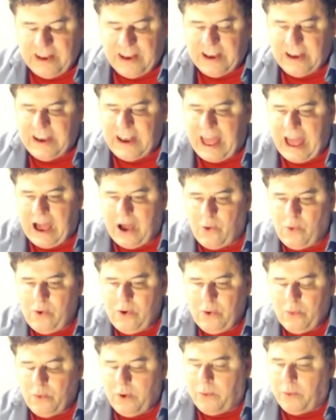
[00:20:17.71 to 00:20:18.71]

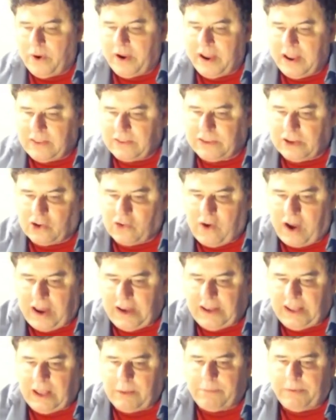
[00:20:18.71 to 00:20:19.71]
Now we were
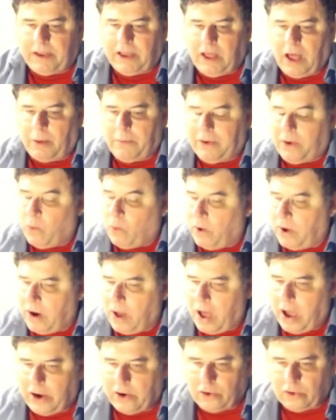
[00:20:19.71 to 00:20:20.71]
integrating and becoming one
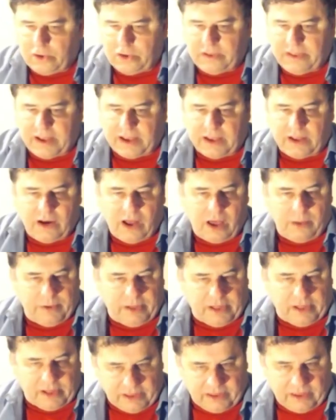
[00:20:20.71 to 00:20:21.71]
Ireland
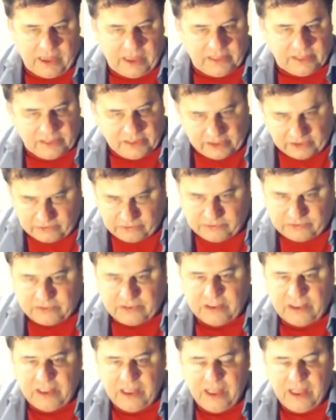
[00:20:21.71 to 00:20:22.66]
economically, at least,